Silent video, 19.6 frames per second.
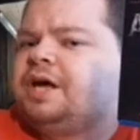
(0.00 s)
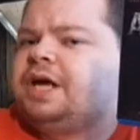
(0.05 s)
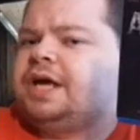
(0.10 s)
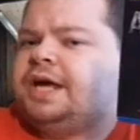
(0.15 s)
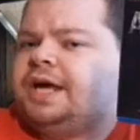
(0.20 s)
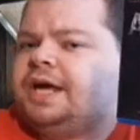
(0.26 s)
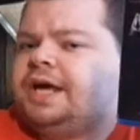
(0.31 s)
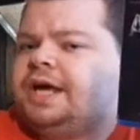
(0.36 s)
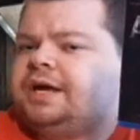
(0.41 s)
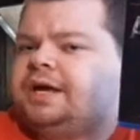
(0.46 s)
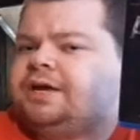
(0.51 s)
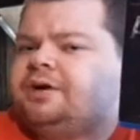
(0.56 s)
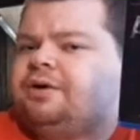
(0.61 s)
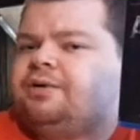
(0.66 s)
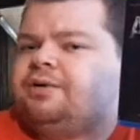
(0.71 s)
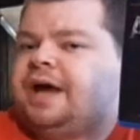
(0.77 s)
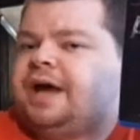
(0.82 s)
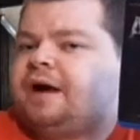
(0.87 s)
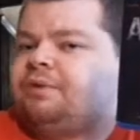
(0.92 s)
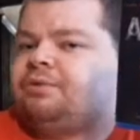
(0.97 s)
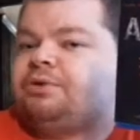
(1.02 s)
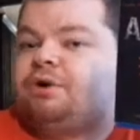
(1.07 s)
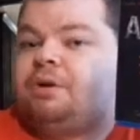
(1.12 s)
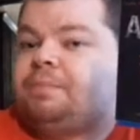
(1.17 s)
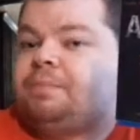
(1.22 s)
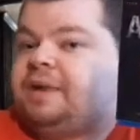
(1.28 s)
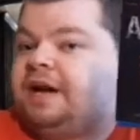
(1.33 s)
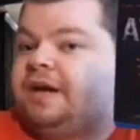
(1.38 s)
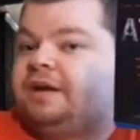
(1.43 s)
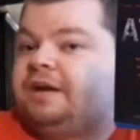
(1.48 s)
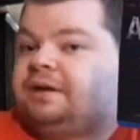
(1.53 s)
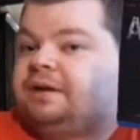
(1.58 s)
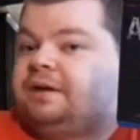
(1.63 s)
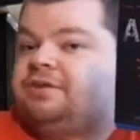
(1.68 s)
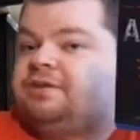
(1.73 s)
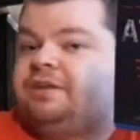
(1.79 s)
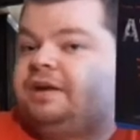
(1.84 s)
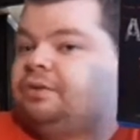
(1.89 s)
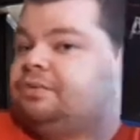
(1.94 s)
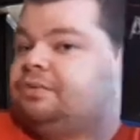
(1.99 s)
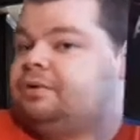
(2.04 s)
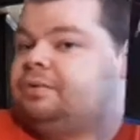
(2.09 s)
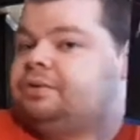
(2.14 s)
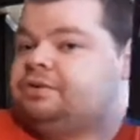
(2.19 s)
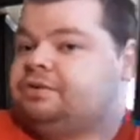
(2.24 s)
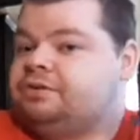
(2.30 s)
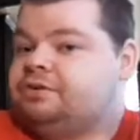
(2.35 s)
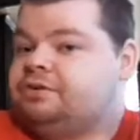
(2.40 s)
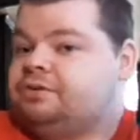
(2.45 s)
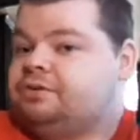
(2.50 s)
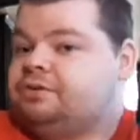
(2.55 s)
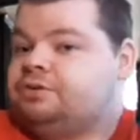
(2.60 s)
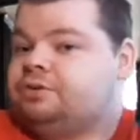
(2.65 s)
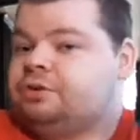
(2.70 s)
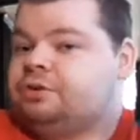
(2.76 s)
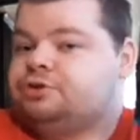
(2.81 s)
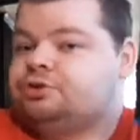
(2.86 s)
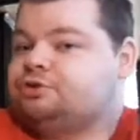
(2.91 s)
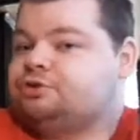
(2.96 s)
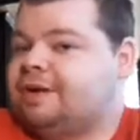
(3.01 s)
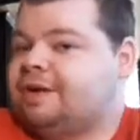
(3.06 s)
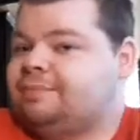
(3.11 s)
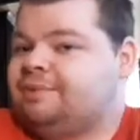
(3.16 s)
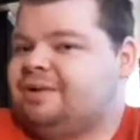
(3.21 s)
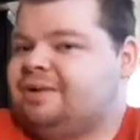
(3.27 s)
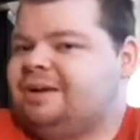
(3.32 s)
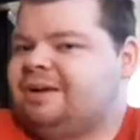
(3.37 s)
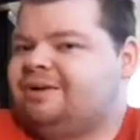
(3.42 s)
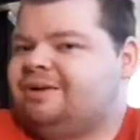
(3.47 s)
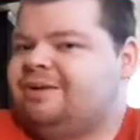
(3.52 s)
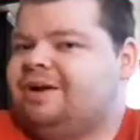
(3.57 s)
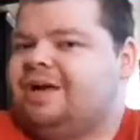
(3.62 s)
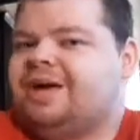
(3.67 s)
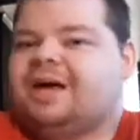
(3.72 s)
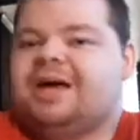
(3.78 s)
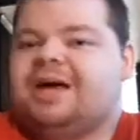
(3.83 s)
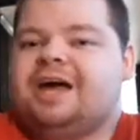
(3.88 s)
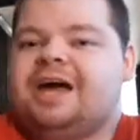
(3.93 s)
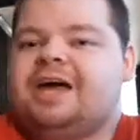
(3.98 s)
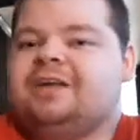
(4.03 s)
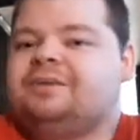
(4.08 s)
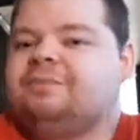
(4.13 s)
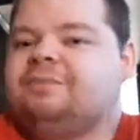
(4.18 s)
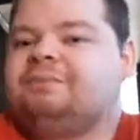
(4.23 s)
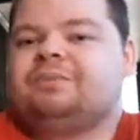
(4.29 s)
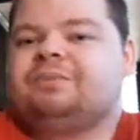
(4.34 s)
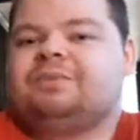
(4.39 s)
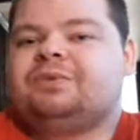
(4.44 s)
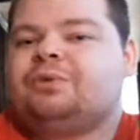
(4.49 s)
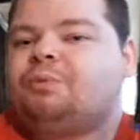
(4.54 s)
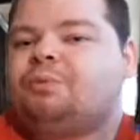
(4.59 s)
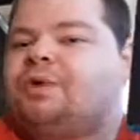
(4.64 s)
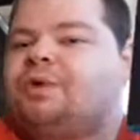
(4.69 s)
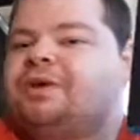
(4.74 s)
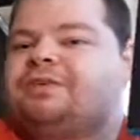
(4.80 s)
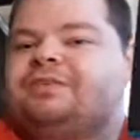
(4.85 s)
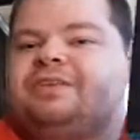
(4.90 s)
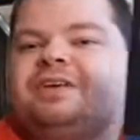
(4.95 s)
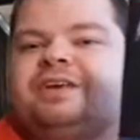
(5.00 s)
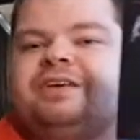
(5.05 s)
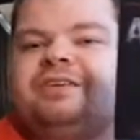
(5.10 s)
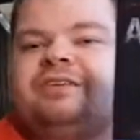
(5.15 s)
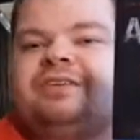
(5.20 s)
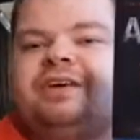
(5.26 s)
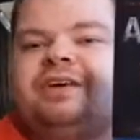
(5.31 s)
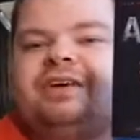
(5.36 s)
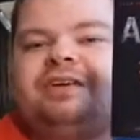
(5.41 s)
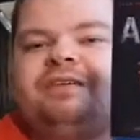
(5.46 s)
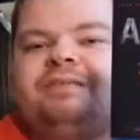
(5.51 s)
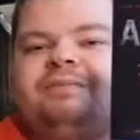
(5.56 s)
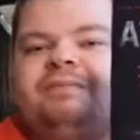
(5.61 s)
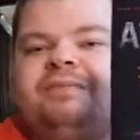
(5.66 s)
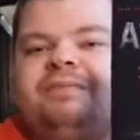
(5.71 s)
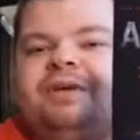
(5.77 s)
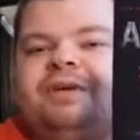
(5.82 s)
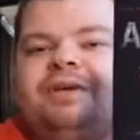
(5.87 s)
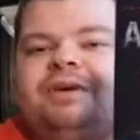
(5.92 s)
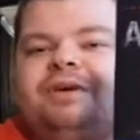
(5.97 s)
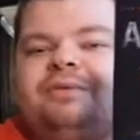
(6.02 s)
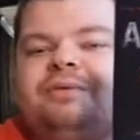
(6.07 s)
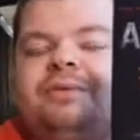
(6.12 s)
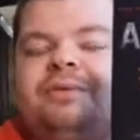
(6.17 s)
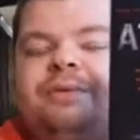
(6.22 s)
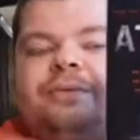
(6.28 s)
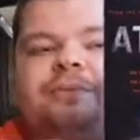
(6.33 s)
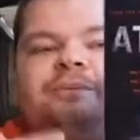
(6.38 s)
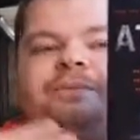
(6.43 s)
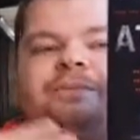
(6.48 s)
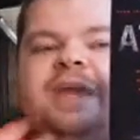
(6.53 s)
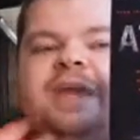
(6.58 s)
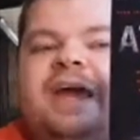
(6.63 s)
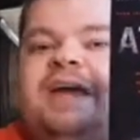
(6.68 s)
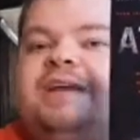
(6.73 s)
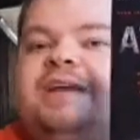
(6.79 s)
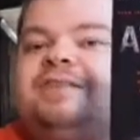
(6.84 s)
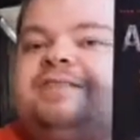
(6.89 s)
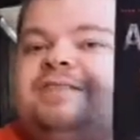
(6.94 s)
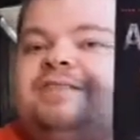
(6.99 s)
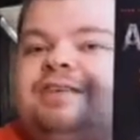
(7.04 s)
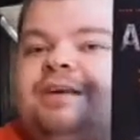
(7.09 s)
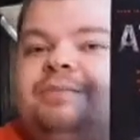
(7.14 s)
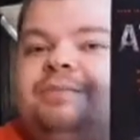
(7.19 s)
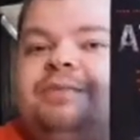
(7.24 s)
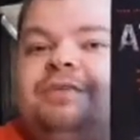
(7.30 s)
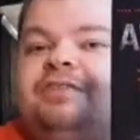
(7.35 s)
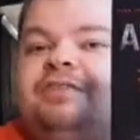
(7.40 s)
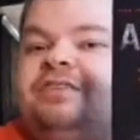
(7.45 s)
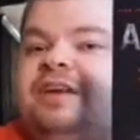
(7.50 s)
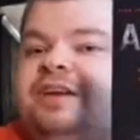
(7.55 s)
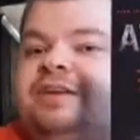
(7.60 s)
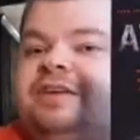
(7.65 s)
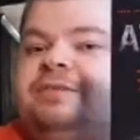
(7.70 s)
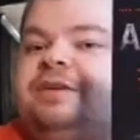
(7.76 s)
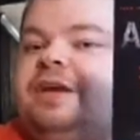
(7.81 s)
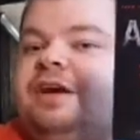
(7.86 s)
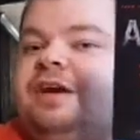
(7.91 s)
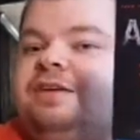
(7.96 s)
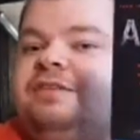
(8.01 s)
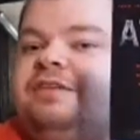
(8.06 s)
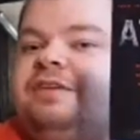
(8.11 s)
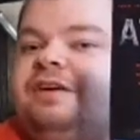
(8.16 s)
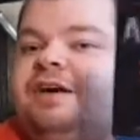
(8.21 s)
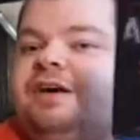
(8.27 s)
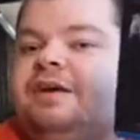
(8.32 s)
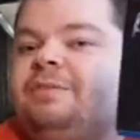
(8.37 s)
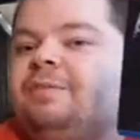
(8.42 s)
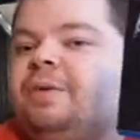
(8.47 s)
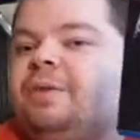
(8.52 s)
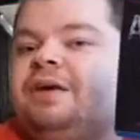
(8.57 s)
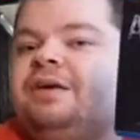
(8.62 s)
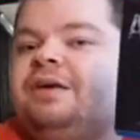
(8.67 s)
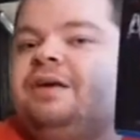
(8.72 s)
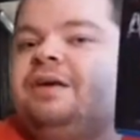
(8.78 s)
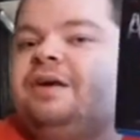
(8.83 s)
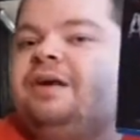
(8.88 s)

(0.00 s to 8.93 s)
And now they're all panicking because they don't know what to do. They're trapped in there. And the weird thing is, like, the ATM, the setting of the ATM, like,